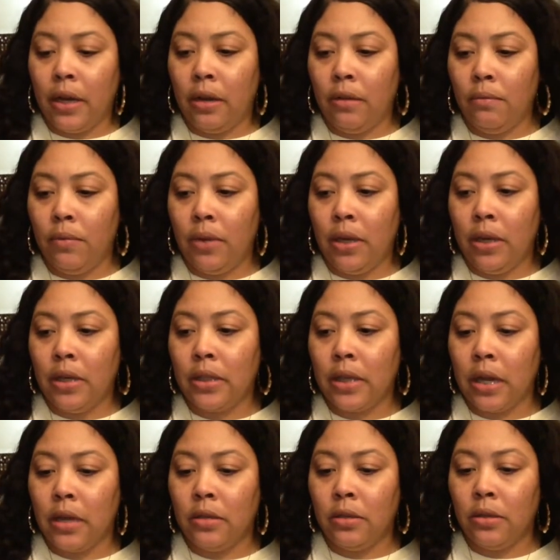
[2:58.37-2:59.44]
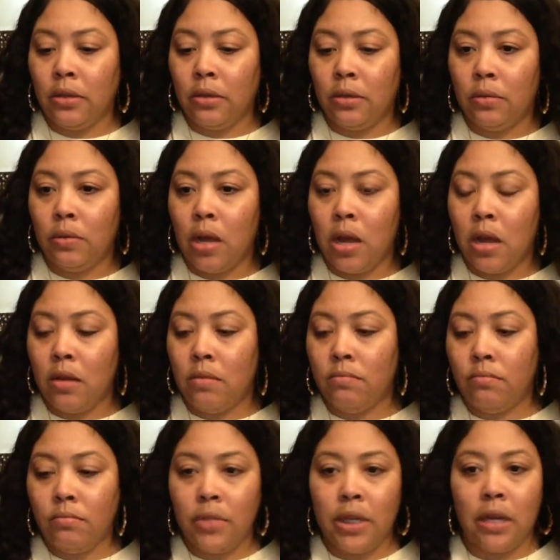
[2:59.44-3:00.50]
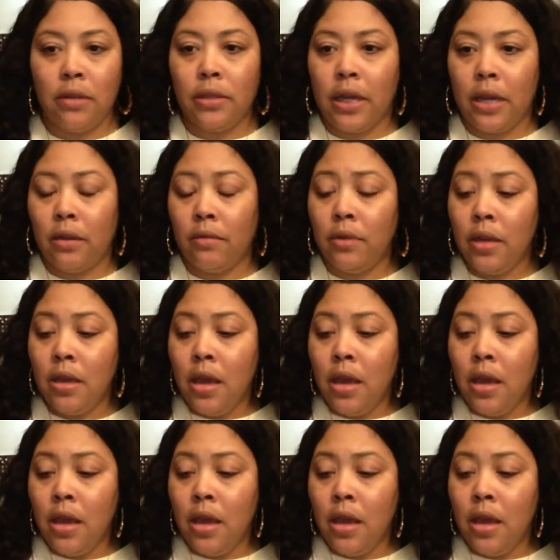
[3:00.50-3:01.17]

and we decided to go downtown